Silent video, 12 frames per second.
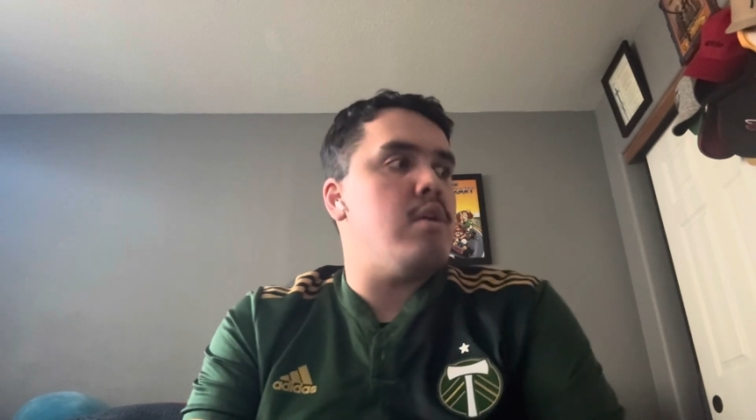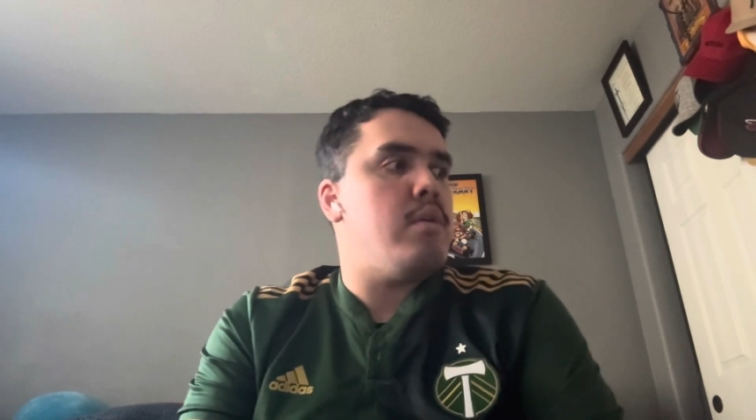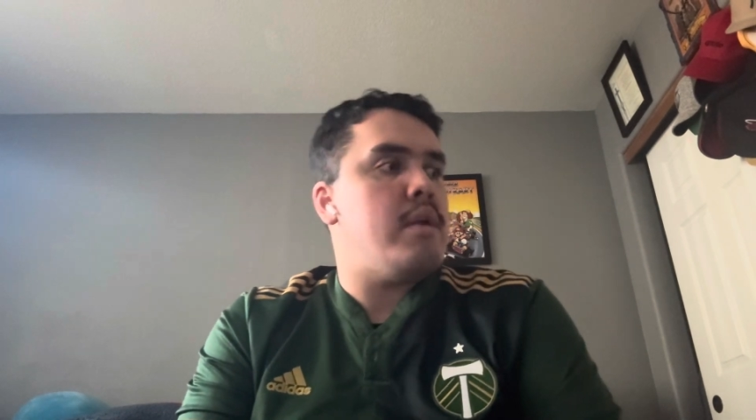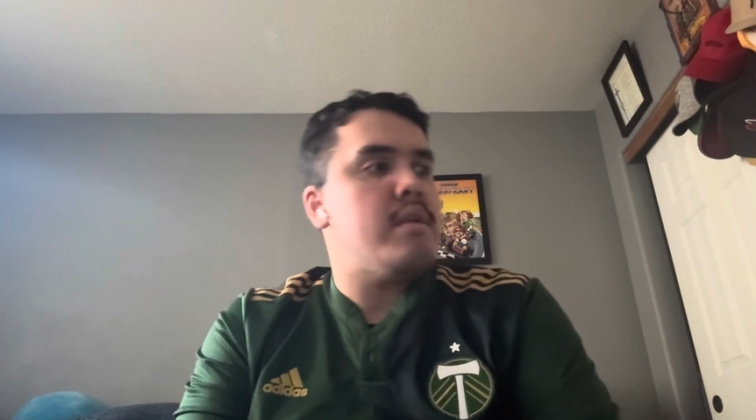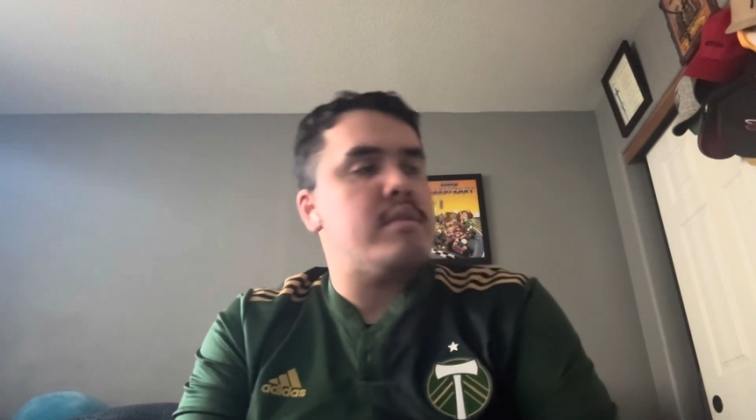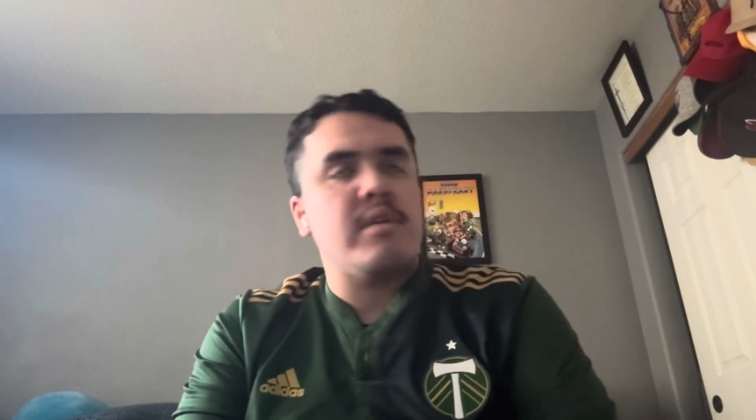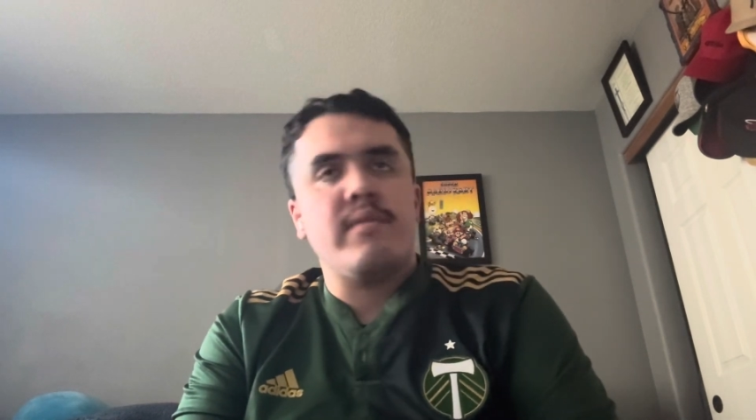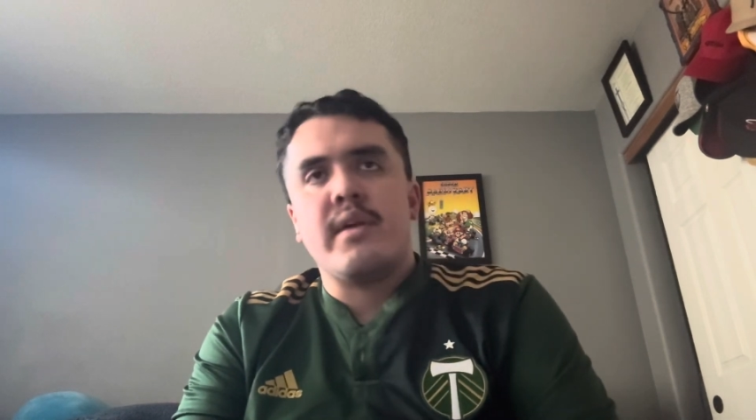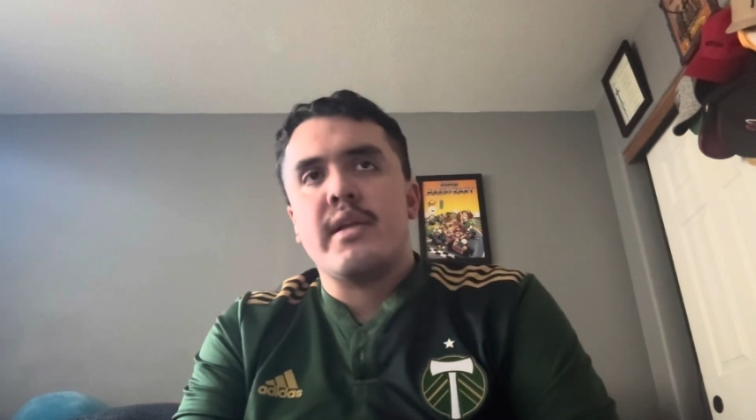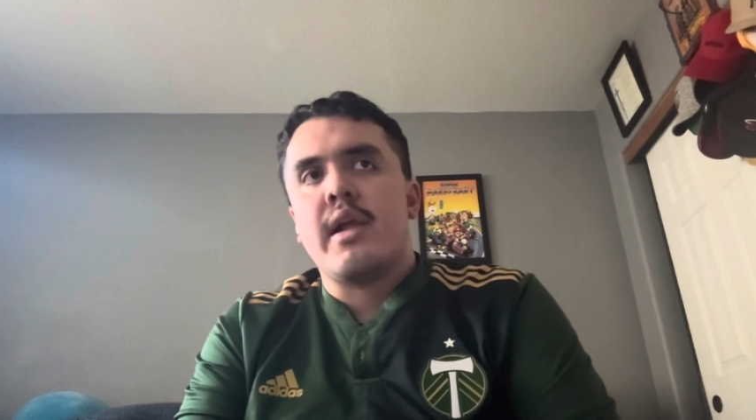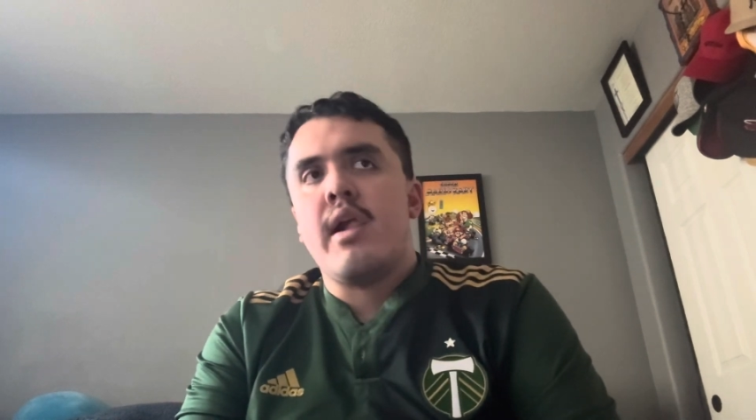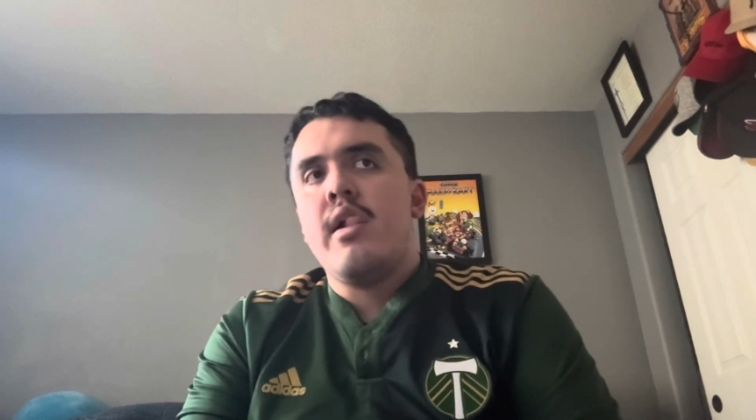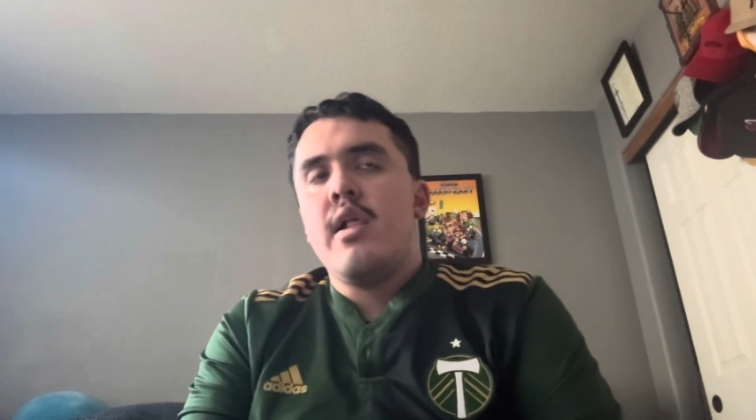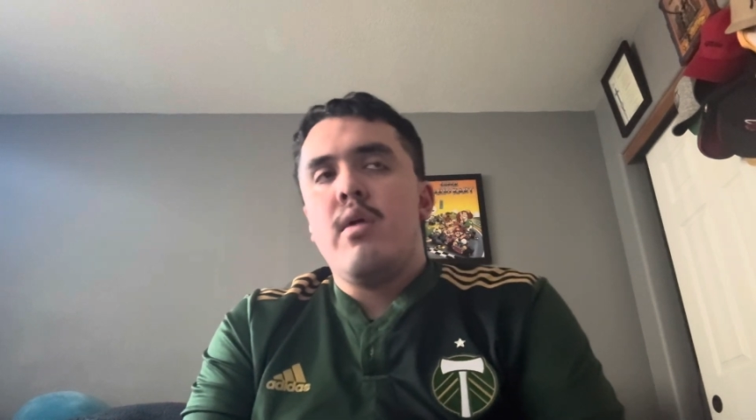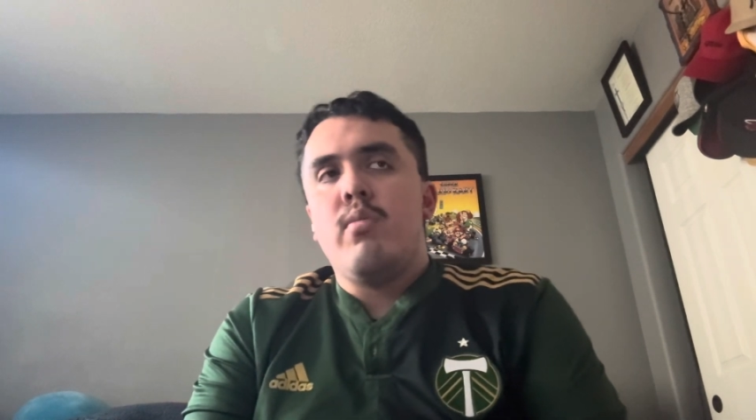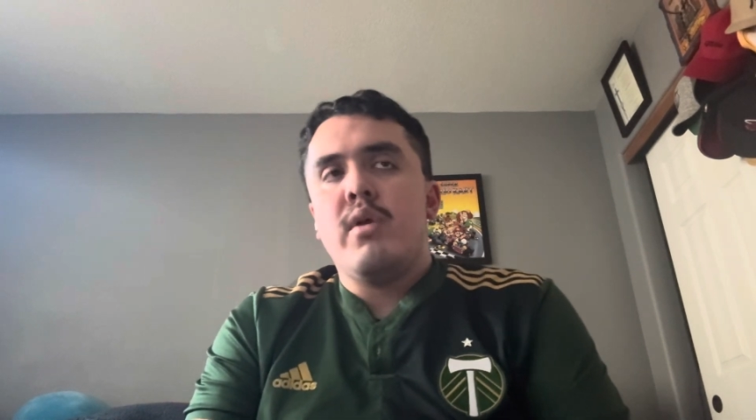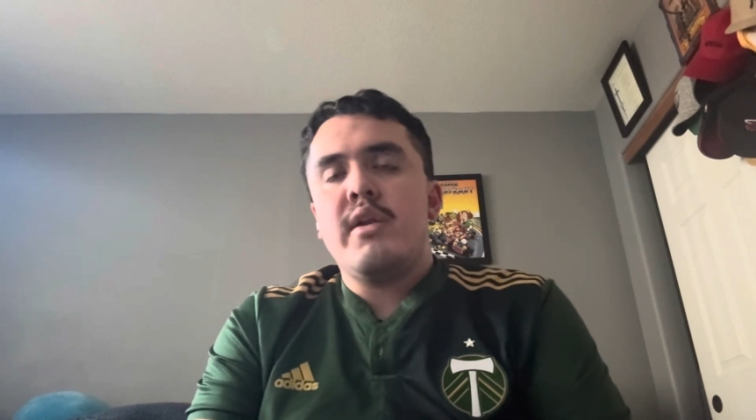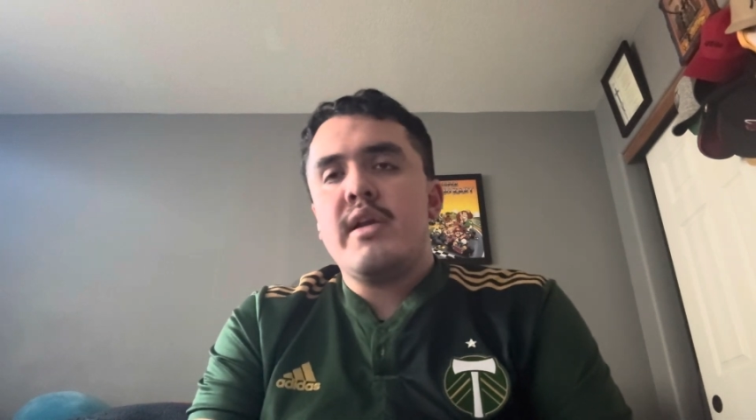and stuff like that.
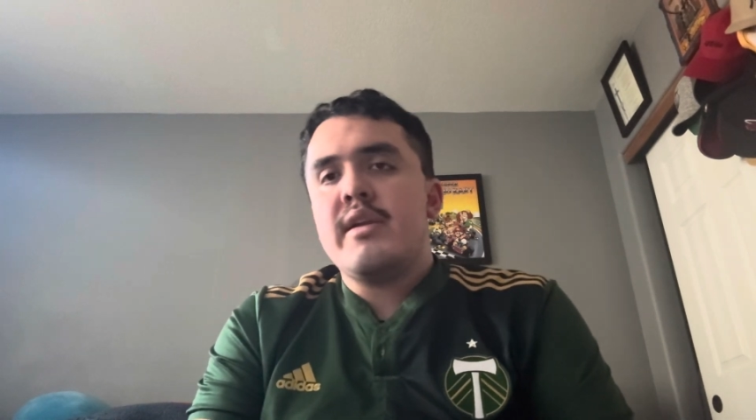One thing